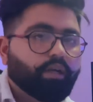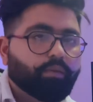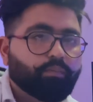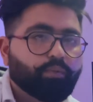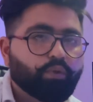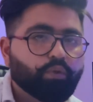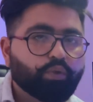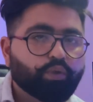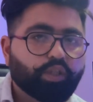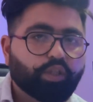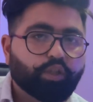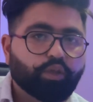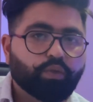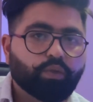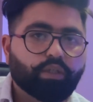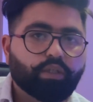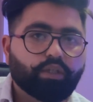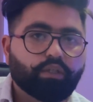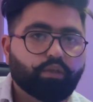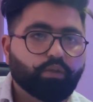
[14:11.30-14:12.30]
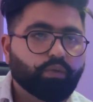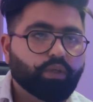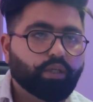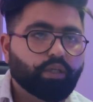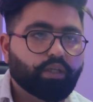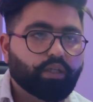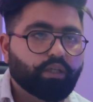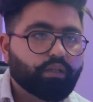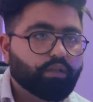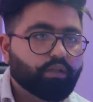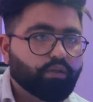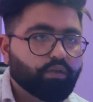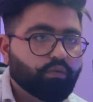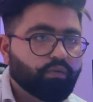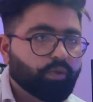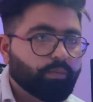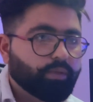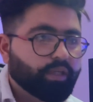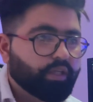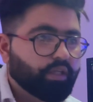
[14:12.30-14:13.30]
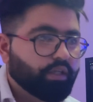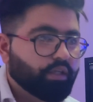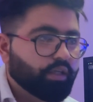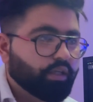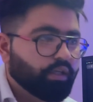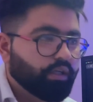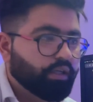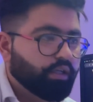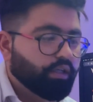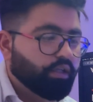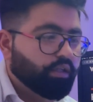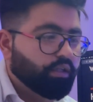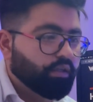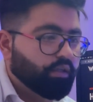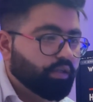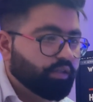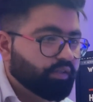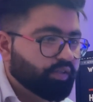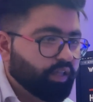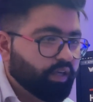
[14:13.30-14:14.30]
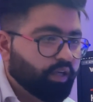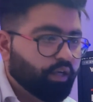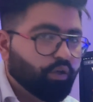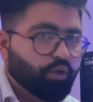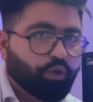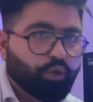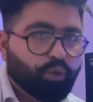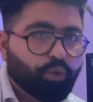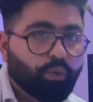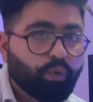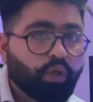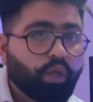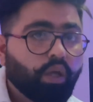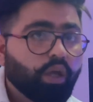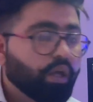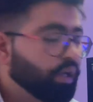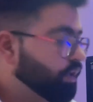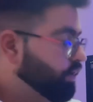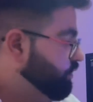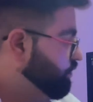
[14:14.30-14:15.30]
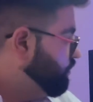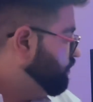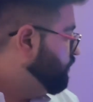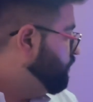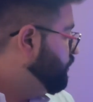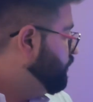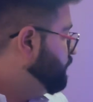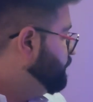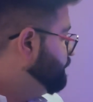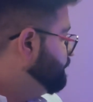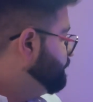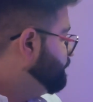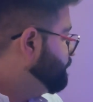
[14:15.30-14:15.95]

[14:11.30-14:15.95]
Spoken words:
music to it. You will be hearing it in a second or two. So